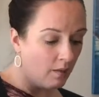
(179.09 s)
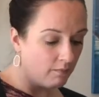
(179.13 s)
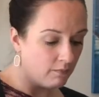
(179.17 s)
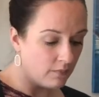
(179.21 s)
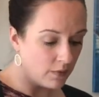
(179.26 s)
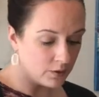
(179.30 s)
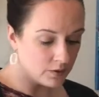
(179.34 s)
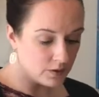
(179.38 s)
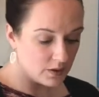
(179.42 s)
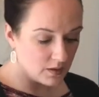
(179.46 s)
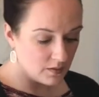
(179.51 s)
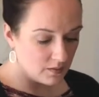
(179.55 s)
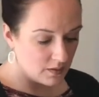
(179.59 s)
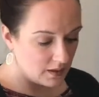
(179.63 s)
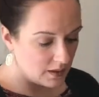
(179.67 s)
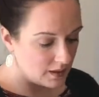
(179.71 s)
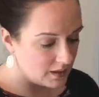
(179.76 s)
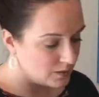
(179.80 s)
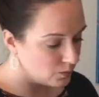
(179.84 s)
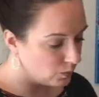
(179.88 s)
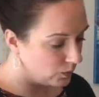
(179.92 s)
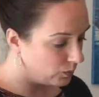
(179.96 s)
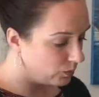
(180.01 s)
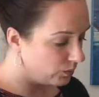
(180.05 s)
Most of
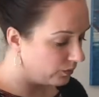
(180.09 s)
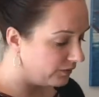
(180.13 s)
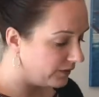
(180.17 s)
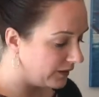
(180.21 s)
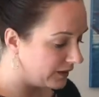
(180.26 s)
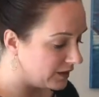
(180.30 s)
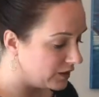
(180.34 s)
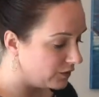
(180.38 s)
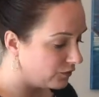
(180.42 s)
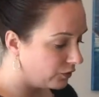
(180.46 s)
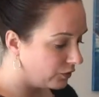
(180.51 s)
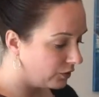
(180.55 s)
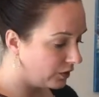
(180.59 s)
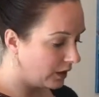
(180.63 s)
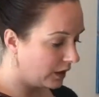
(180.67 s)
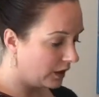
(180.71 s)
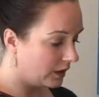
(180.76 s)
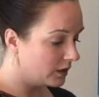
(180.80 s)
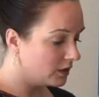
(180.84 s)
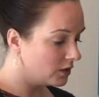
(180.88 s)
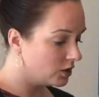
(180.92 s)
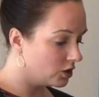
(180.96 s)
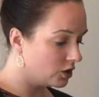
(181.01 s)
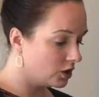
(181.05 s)
these we will fix for
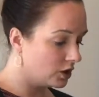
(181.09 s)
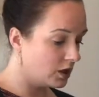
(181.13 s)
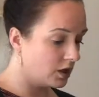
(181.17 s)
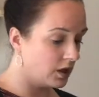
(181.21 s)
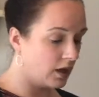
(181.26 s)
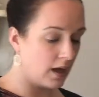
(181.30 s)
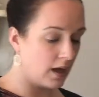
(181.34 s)
lunch,